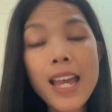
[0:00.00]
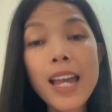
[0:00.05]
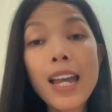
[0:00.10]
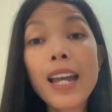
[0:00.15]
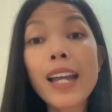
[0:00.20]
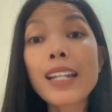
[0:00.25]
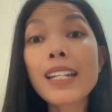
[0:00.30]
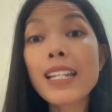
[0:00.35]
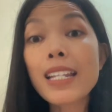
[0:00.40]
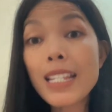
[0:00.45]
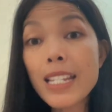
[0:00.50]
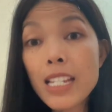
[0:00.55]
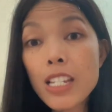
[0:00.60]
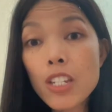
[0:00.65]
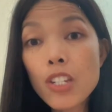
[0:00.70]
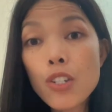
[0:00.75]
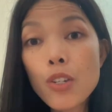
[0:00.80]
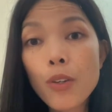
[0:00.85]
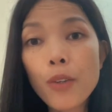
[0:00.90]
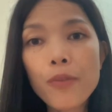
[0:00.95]
and
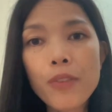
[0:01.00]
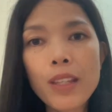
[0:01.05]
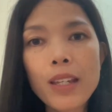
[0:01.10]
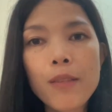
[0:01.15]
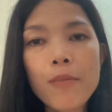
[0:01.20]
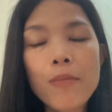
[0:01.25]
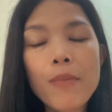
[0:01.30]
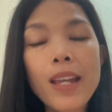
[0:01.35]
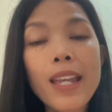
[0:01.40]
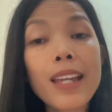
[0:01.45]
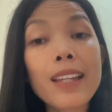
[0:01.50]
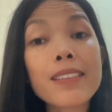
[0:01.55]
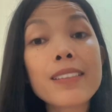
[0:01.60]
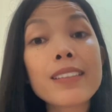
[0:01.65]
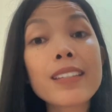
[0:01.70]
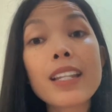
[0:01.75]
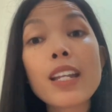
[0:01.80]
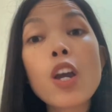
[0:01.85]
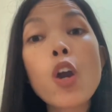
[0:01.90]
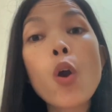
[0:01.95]
each of them has their